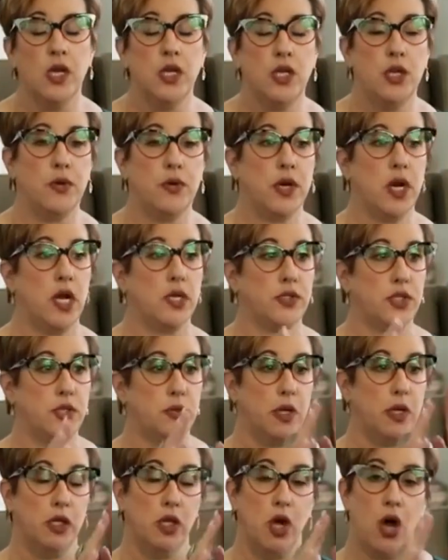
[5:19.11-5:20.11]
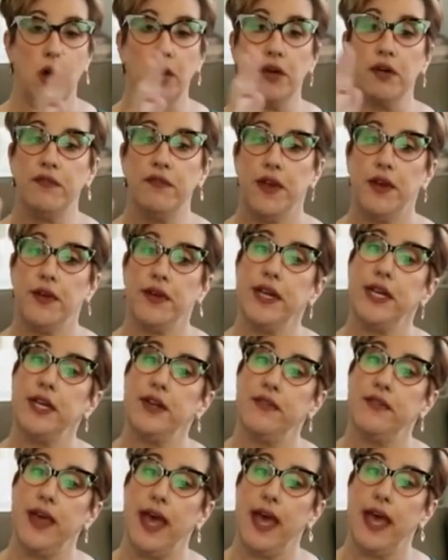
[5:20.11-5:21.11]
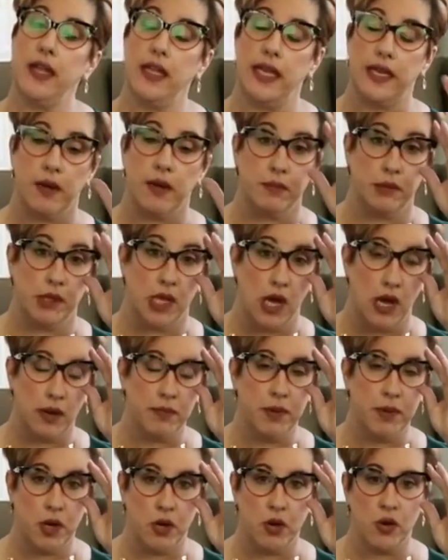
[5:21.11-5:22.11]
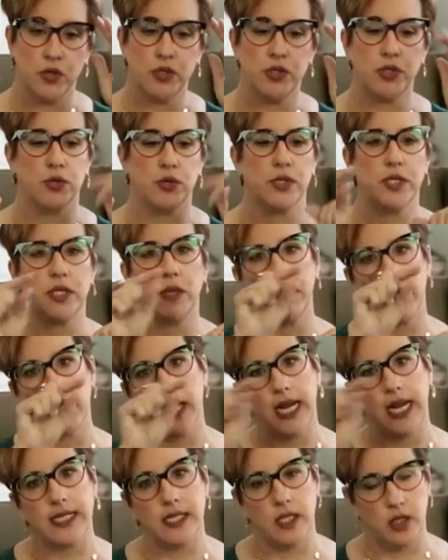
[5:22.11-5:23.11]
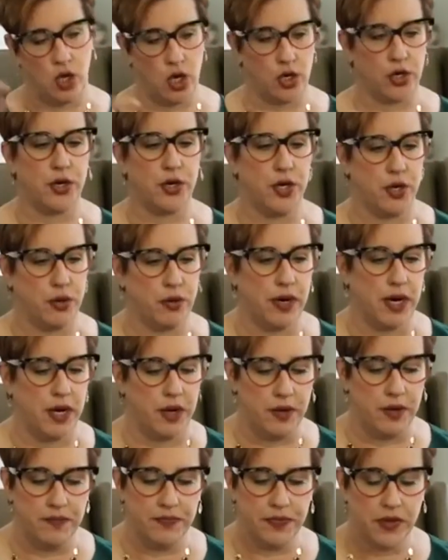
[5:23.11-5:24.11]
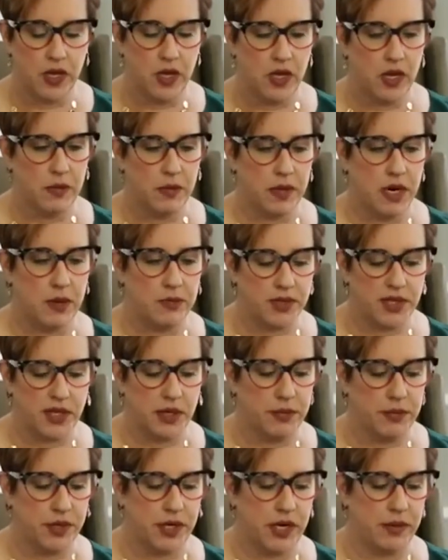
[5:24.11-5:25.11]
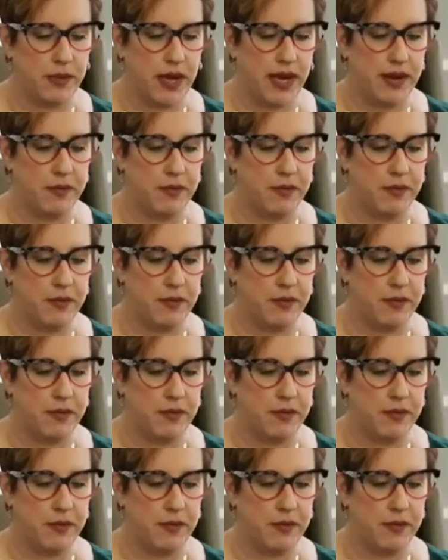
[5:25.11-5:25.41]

You can also do a longer variant of that, like a blog post or something that has a longer URL. But I'm just going to put in my